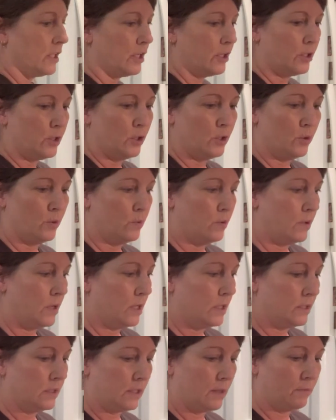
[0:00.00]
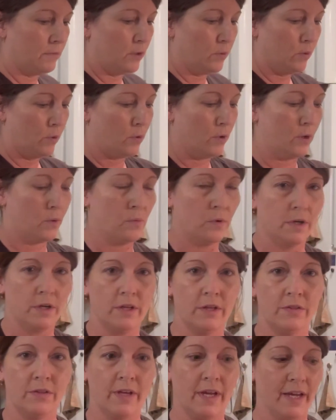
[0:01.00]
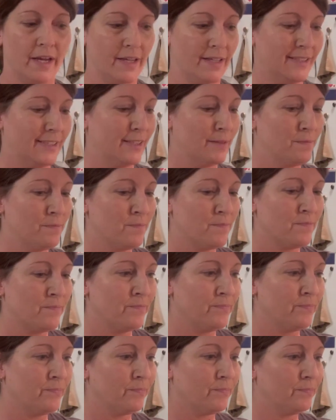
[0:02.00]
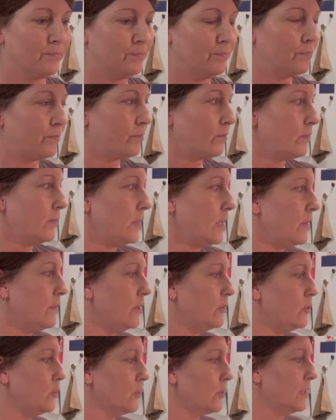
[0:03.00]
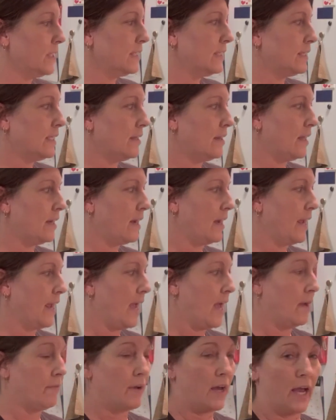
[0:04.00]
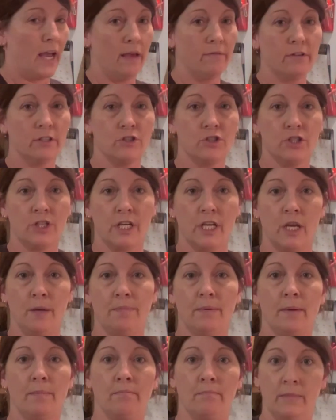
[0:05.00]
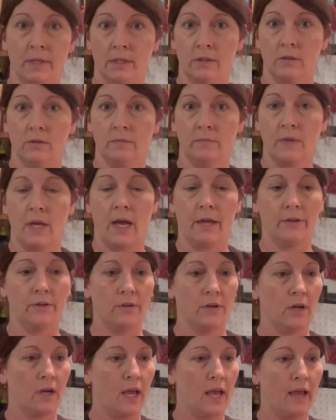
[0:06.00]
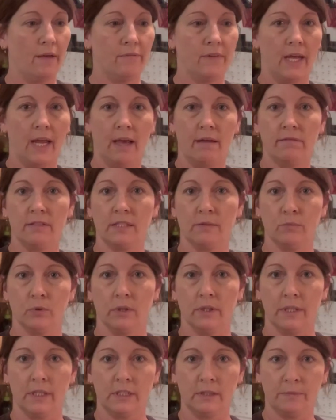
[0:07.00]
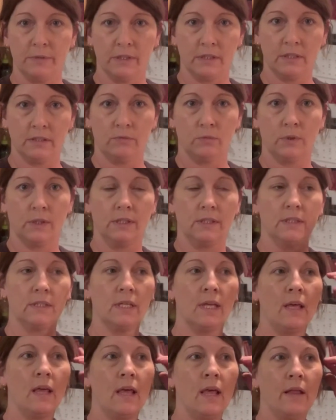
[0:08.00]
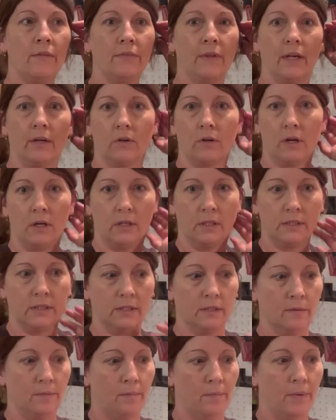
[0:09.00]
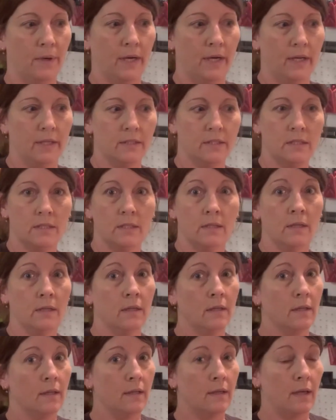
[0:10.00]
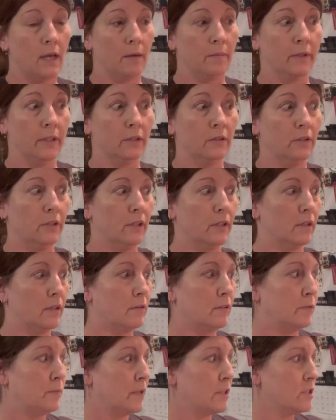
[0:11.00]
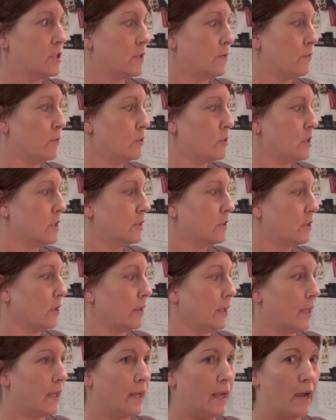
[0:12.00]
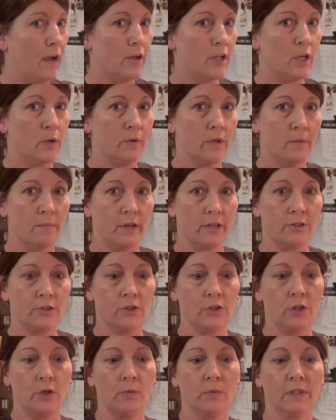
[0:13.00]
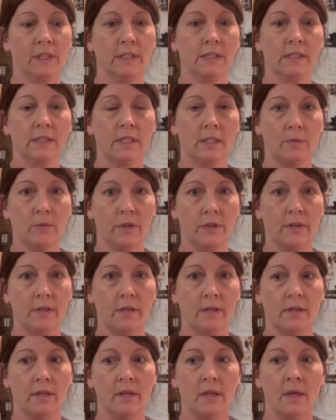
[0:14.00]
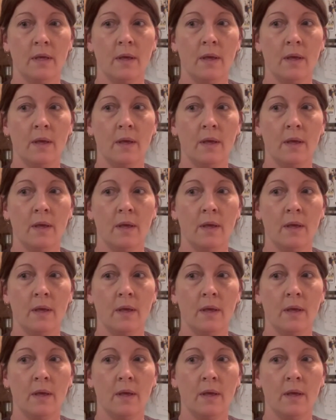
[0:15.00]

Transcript: tell you something real quick. One of the things that you're going to see that I have a cheap mill. They have some really expensive ones that are awesome, but I mean, look, especially if you're just starting out, you want to make sure you want to stick with it.